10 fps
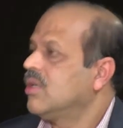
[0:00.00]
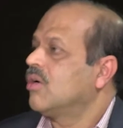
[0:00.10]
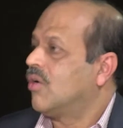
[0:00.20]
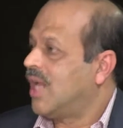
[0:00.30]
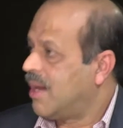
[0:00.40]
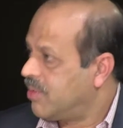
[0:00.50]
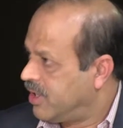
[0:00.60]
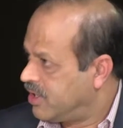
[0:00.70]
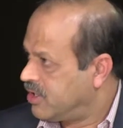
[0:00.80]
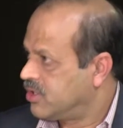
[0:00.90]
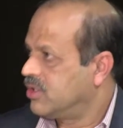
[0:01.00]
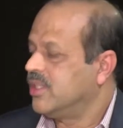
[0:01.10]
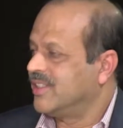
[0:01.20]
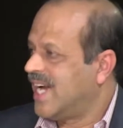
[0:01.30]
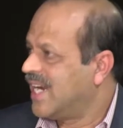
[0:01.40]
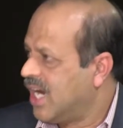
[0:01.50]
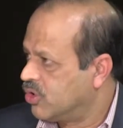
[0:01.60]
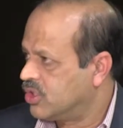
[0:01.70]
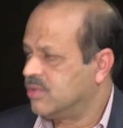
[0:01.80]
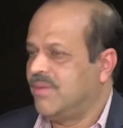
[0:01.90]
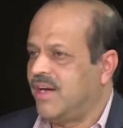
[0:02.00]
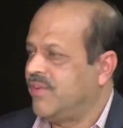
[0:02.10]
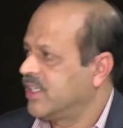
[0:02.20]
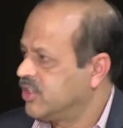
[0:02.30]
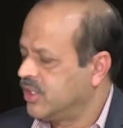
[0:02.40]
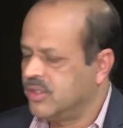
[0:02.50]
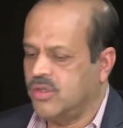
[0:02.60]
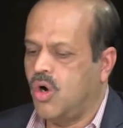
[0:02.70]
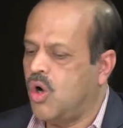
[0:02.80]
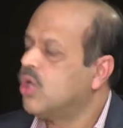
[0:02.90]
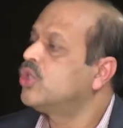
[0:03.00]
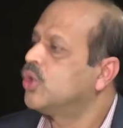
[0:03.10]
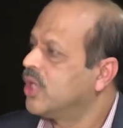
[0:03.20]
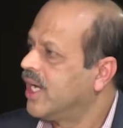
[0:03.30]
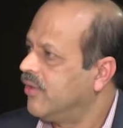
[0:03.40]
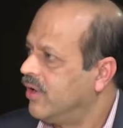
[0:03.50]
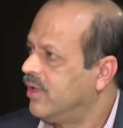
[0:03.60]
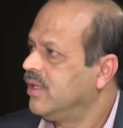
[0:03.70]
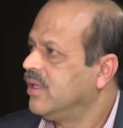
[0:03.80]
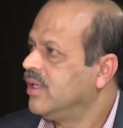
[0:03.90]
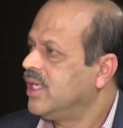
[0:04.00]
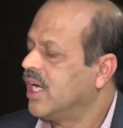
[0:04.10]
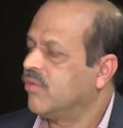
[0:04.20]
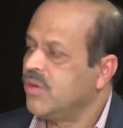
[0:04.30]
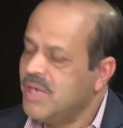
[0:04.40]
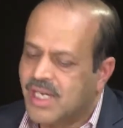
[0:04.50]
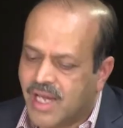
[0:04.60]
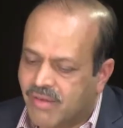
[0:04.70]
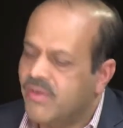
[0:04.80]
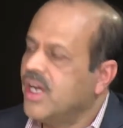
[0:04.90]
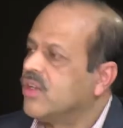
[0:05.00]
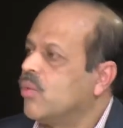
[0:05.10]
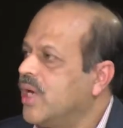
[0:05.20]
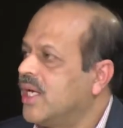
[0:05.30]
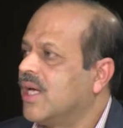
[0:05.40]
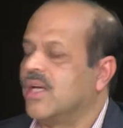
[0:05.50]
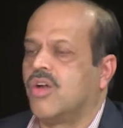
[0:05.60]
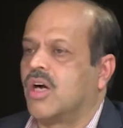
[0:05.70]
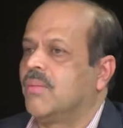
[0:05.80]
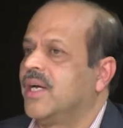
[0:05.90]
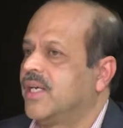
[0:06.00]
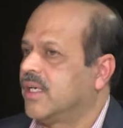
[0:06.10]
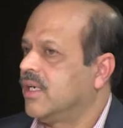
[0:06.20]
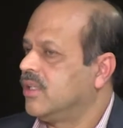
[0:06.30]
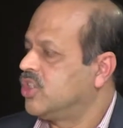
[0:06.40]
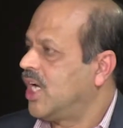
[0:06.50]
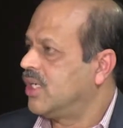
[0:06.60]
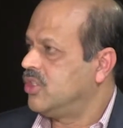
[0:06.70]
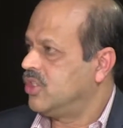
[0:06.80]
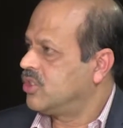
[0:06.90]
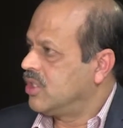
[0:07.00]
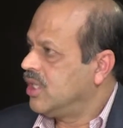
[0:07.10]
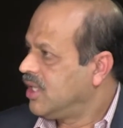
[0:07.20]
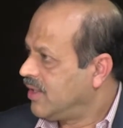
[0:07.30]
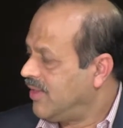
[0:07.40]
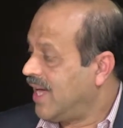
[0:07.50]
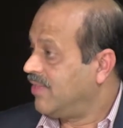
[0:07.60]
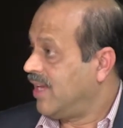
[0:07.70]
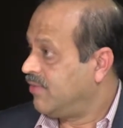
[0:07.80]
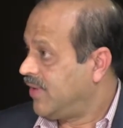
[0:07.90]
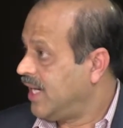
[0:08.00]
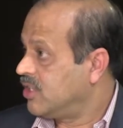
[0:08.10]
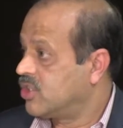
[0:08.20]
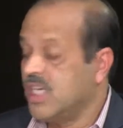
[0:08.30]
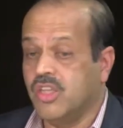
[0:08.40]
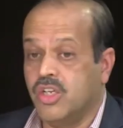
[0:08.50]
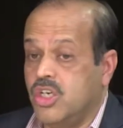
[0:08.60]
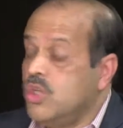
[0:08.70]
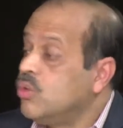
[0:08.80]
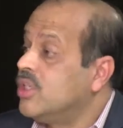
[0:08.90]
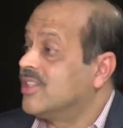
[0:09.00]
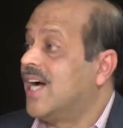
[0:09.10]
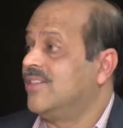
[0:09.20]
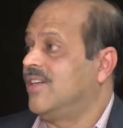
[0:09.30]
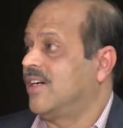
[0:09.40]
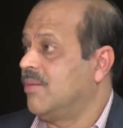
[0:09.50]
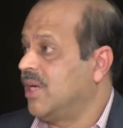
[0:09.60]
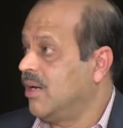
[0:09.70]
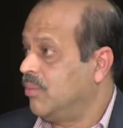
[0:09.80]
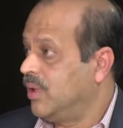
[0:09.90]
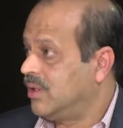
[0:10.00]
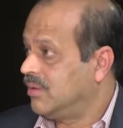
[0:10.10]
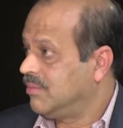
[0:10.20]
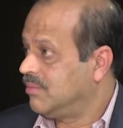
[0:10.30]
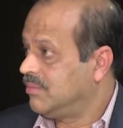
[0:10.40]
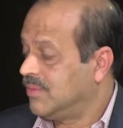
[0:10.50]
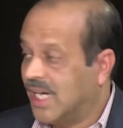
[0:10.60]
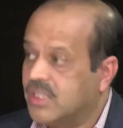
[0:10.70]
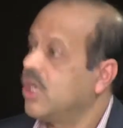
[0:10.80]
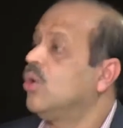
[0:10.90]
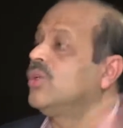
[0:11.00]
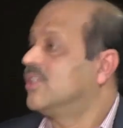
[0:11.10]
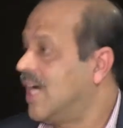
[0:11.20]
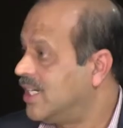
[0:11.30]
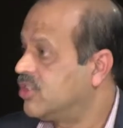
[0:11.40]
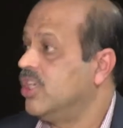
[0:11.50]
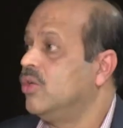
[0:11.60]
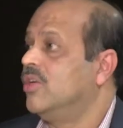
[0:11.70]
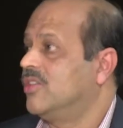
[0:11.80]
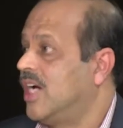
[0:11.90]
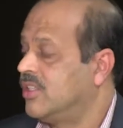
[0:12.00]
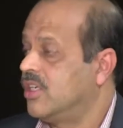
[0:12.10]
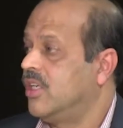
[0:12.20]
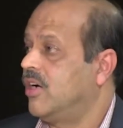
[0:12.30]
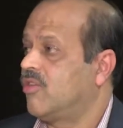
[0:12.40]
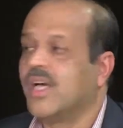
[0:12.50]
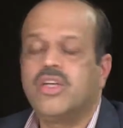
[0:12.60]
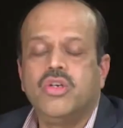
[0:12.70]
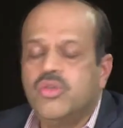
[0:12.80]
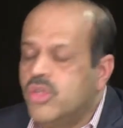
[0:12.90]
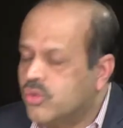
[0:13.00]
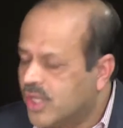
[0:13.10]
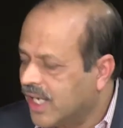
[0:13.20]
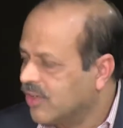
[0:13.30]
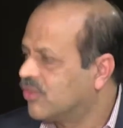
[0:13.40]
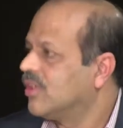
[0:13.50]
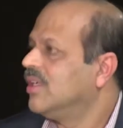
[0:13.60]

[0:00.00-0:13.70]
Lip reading: collaborators, design houses, manufacturing houses all together, and we meet every other week and talk about technical challenges that they face in the new designs they're coming up with. Not the old designs, the new designs, and they're trying to do new things.